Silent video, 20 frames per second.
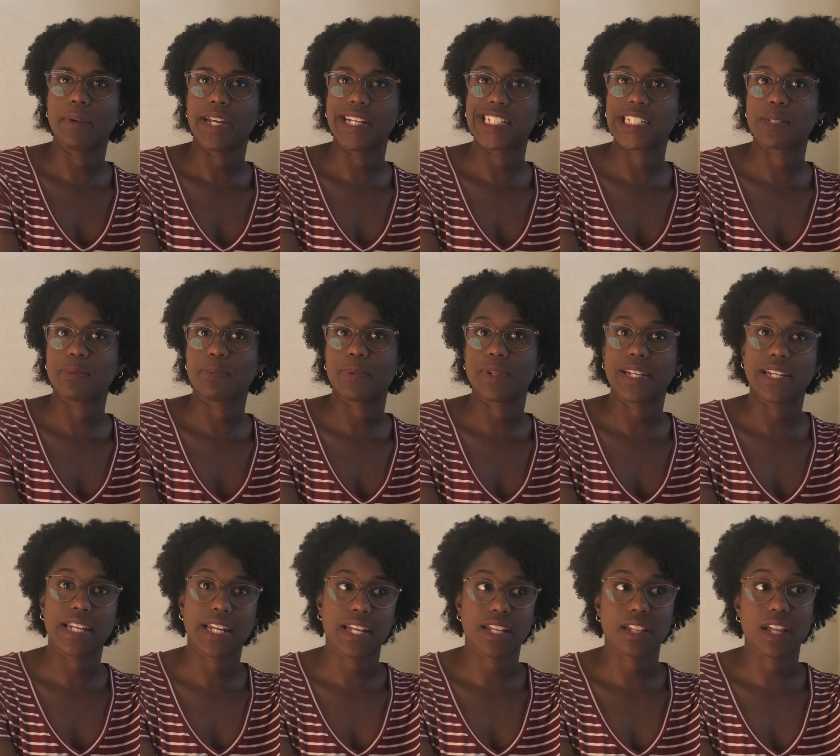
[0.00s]

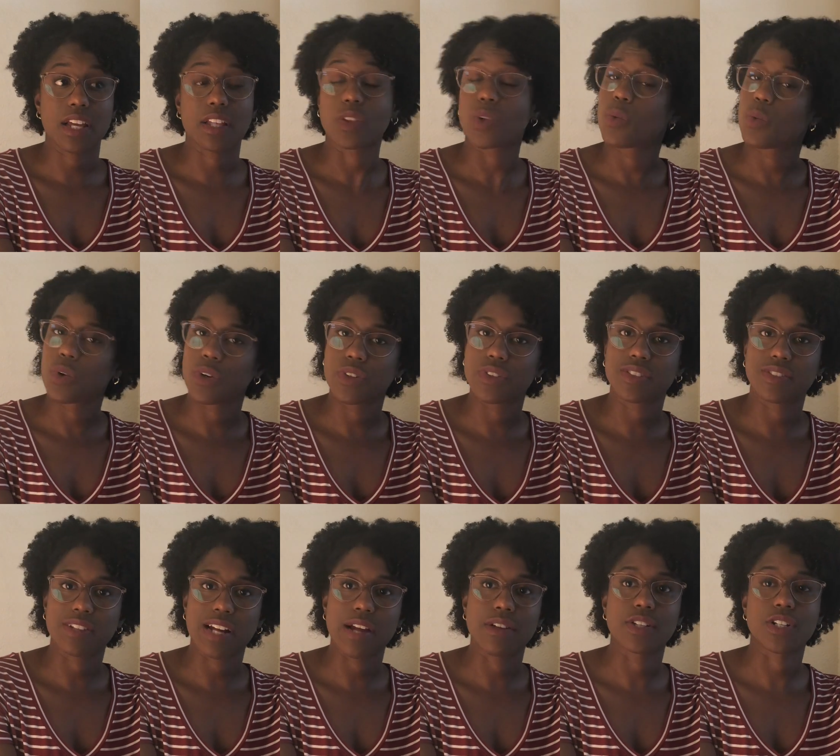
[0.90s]
explaining like the world
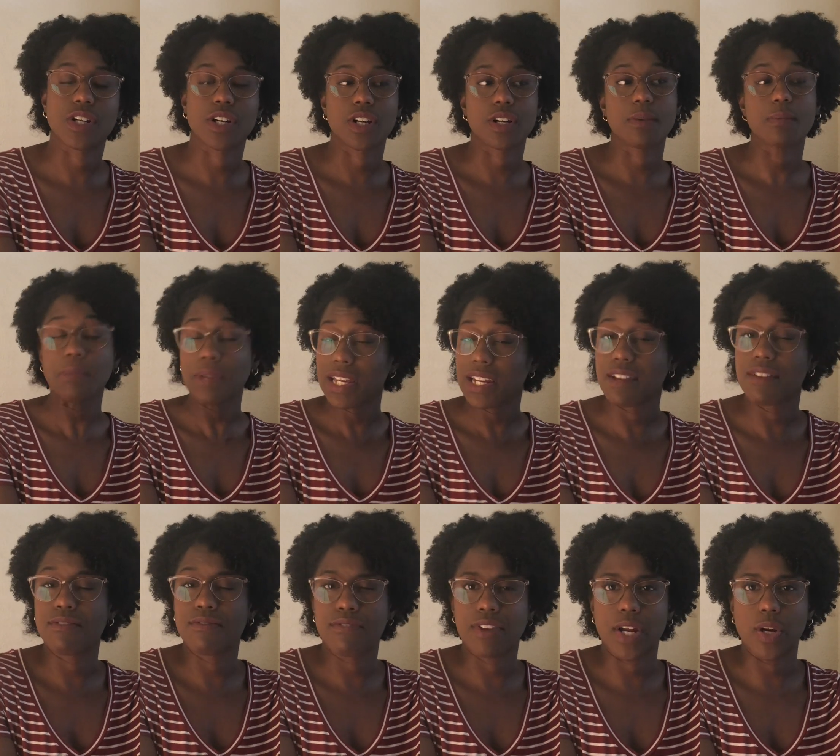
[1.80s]
around her in
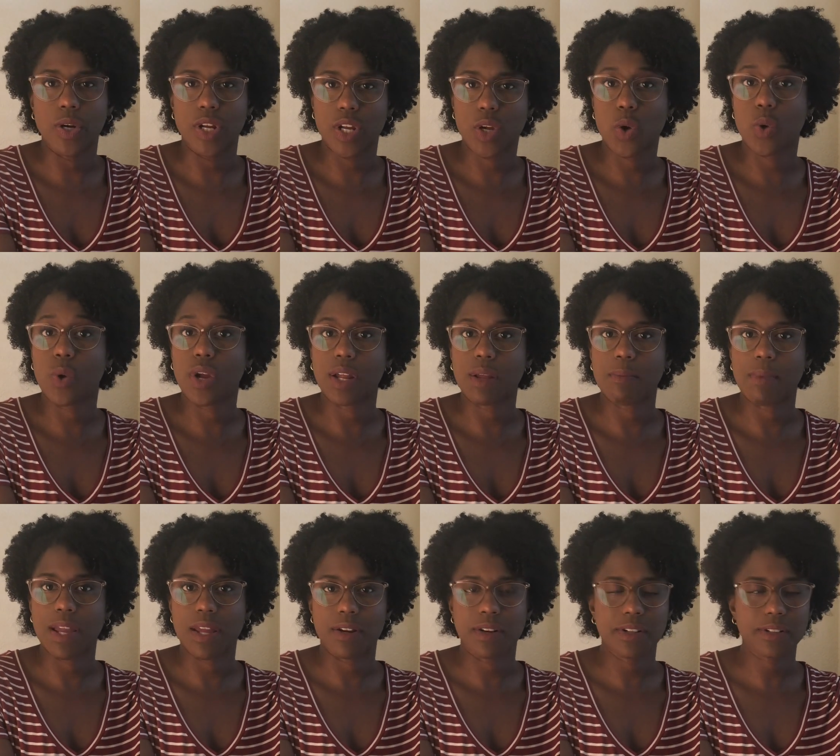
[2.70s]
a very quick
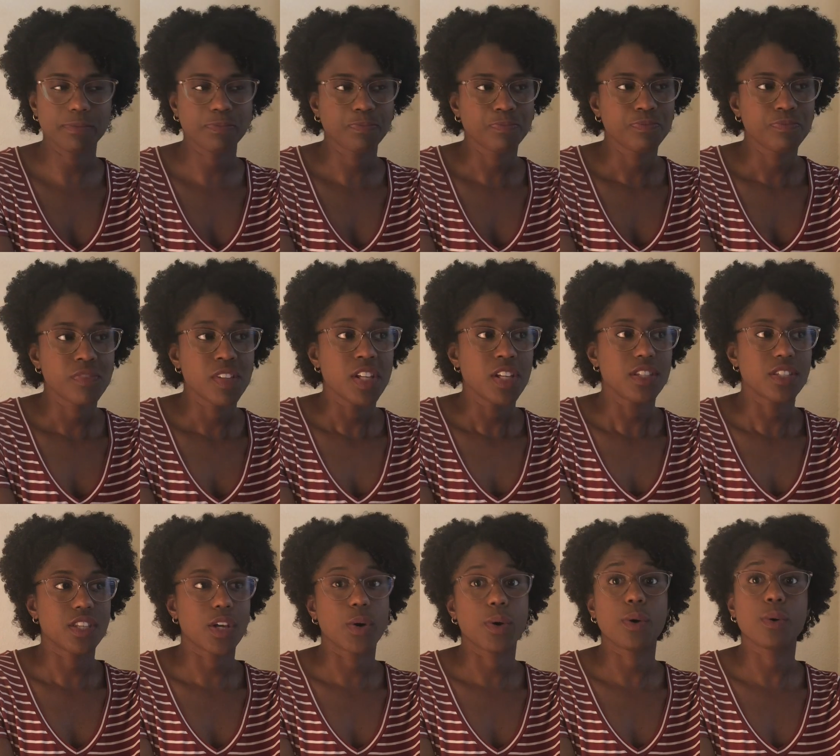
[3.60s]
manner.
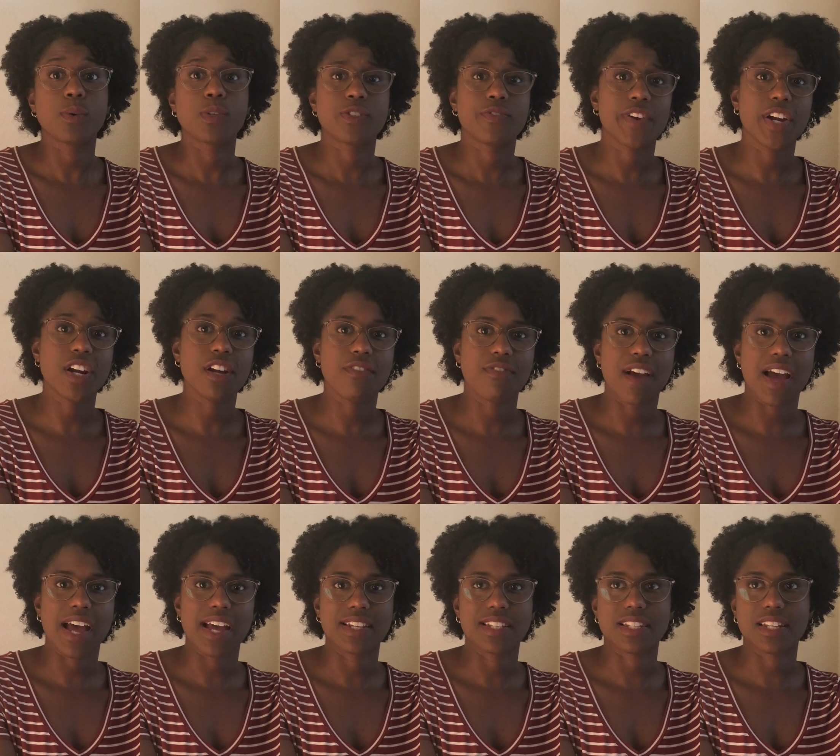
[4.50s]
So it was very
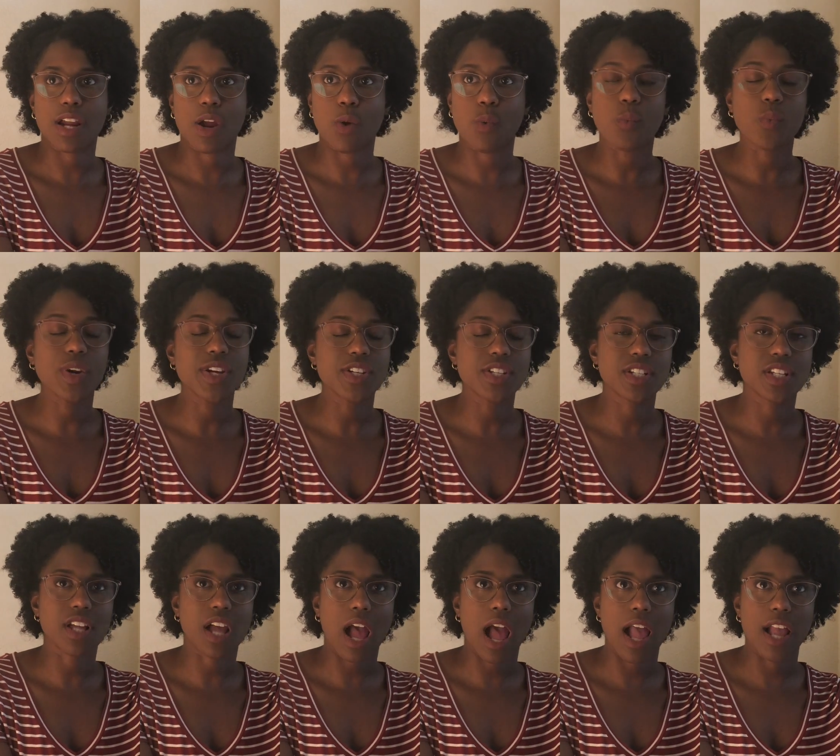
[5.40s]
fast. I
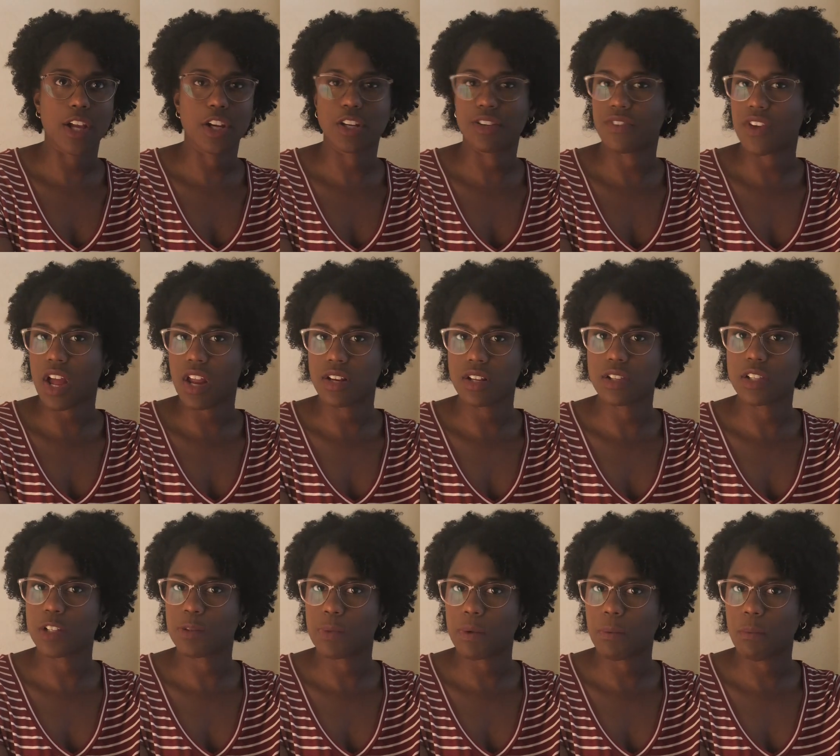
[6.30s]
wished I could have gotten a
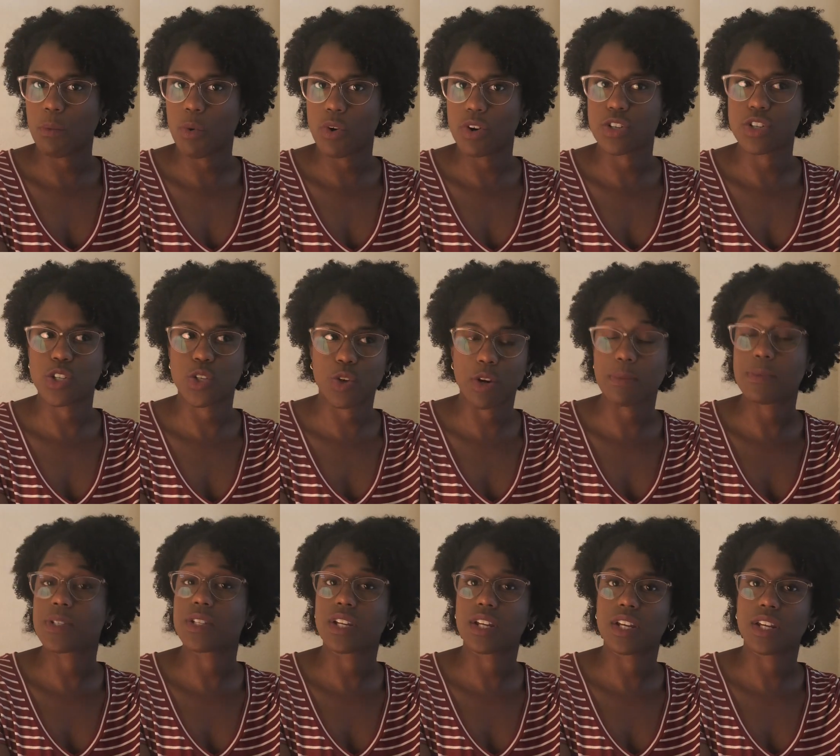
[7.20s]
little bit more
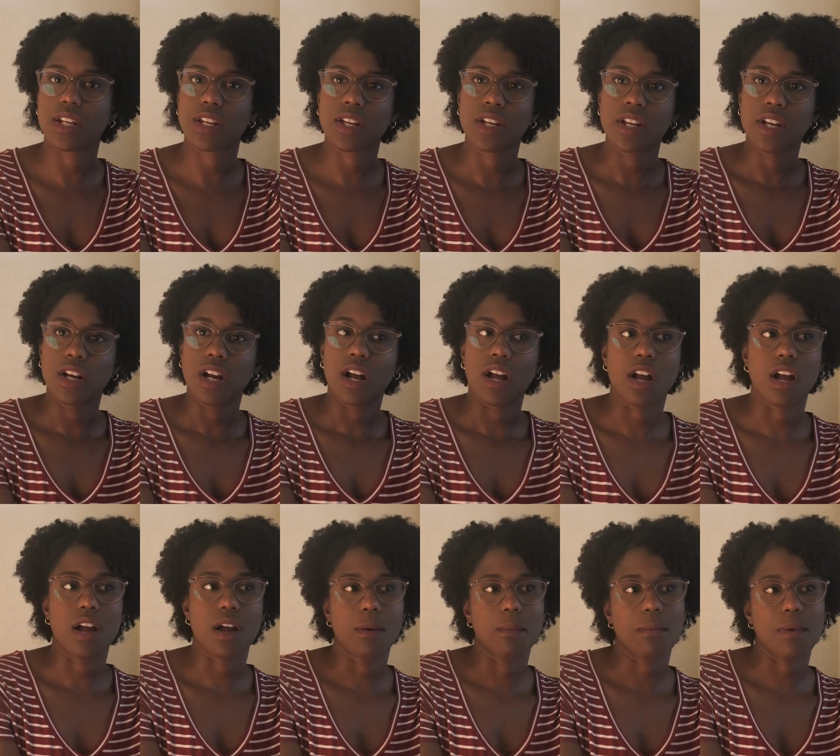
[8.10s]
description
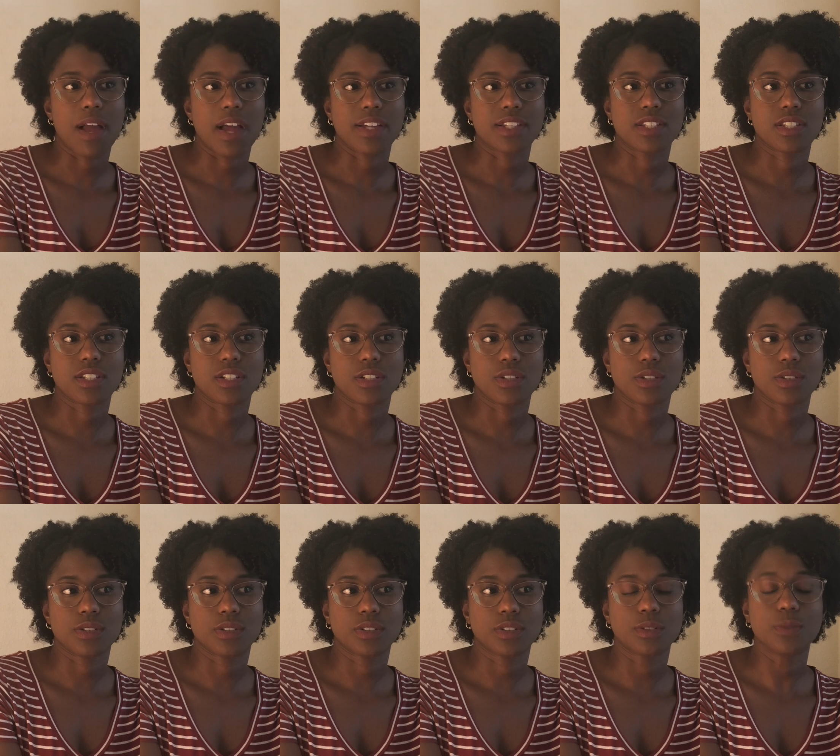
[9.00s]
as
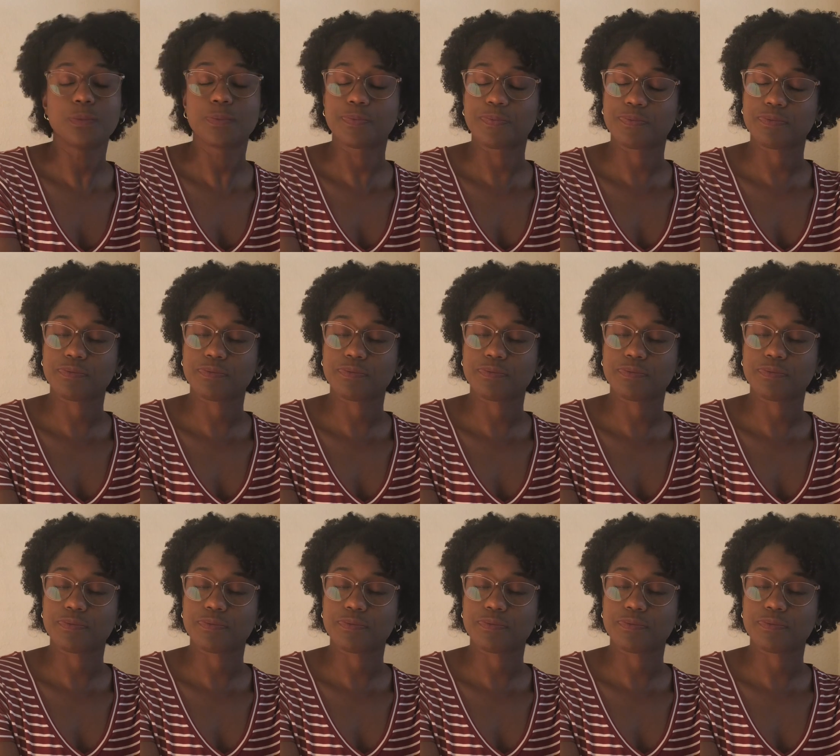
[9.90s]
to